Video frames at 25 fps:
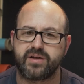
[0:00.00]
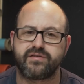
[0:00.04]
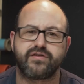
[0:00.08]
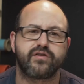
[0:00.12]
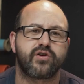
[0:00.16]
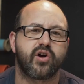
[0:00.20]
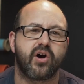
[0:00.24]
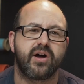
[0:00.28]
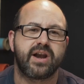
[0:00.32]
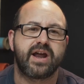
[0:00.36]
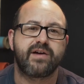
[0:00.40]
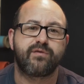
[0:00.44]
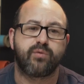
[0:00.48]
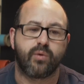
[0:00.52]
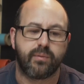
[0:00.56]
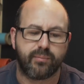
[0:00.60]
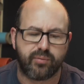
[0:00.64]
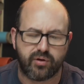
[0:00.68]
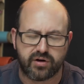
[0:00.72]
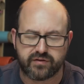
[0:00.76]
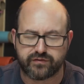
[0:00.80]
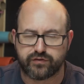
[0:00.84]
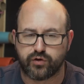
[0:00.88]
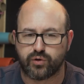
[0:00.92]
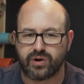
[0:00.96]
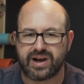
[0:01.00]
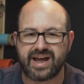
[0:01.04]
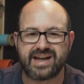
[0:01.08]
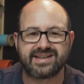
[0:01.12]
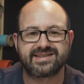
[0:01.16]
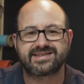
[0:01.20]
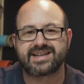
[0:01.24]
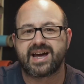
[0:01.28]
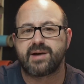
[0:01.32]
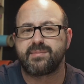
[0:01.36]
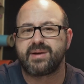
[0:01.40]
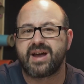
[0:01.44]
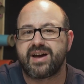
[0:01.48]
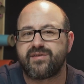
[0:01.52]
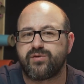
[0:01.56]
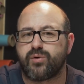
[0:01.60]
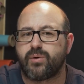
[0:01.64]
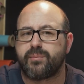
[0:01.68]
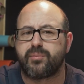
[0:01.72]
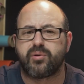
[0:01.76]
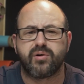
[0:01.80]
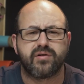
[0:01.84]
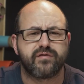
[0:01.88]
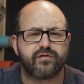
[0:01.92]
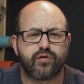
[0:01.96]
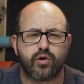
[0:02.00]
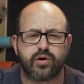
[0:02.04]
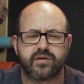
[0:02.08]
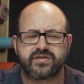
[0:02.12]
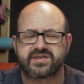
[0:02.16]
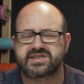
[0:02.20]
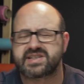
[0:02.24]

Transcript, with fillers: if you've got an f1.4 lens, that'd be f1.4. If